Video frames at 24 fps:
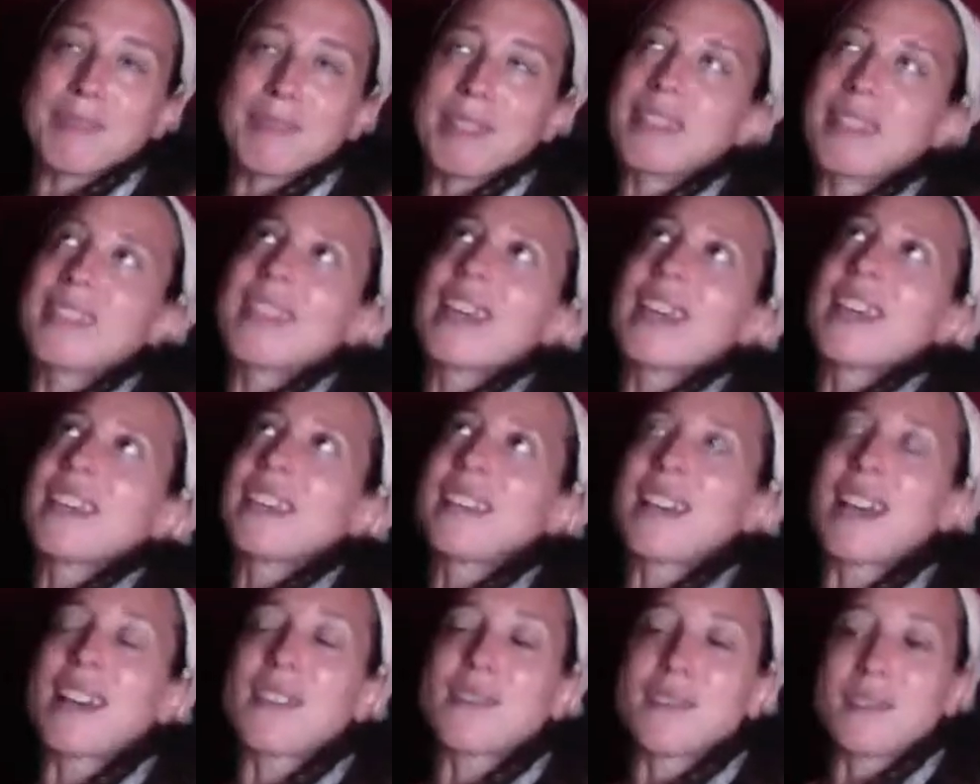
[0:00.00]
but thank
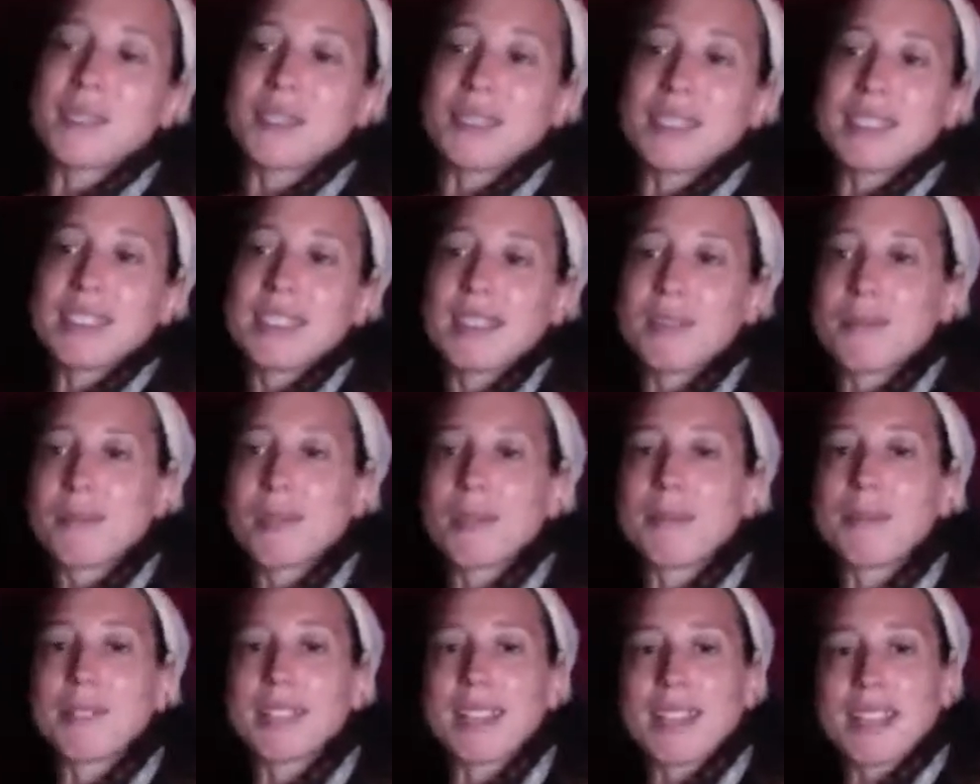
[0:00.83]
God for it because we're
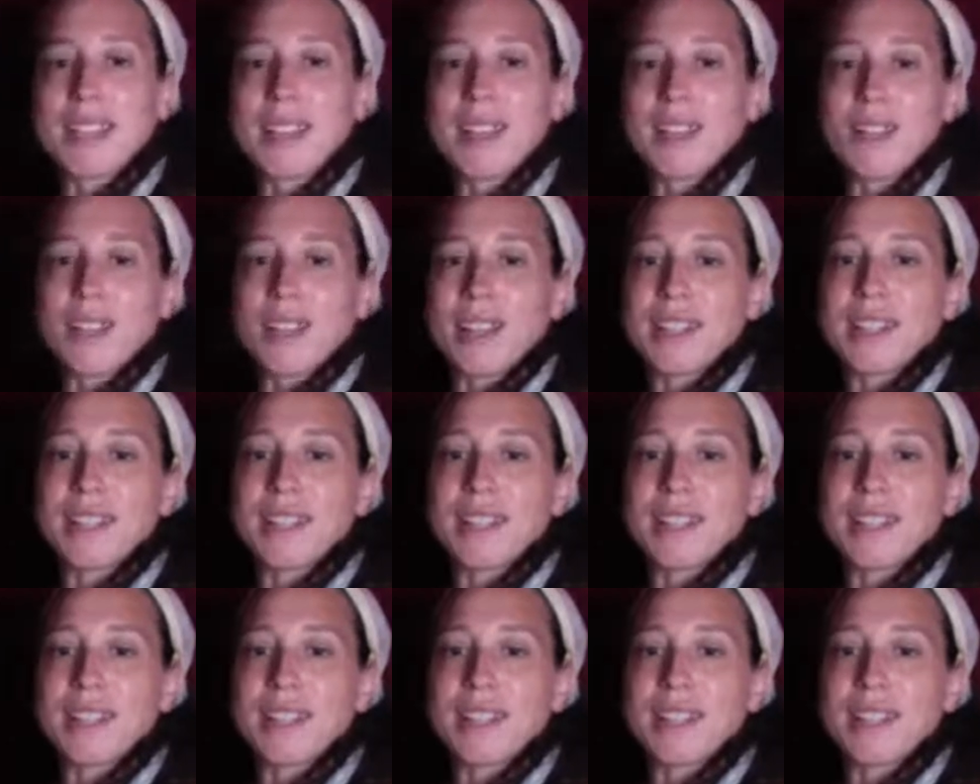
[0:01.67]
able to connect right